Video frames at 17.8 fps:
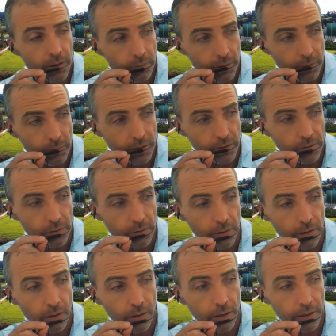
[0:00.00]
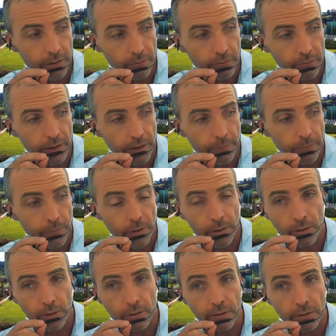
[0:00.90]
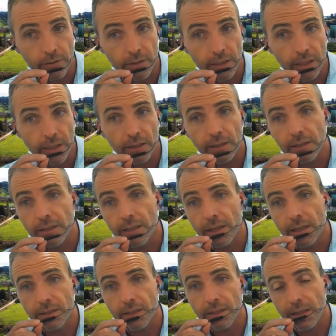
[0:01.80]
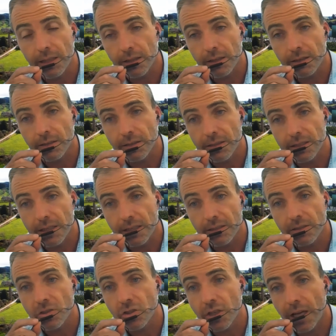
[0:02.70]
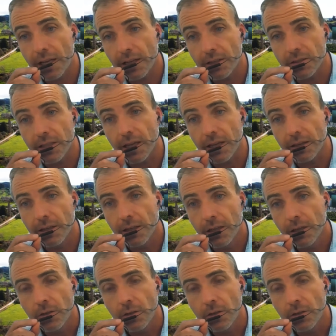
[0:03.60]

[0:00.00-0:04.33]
And we went through a lot of hurdles in the early days of getting the consents to challenge that.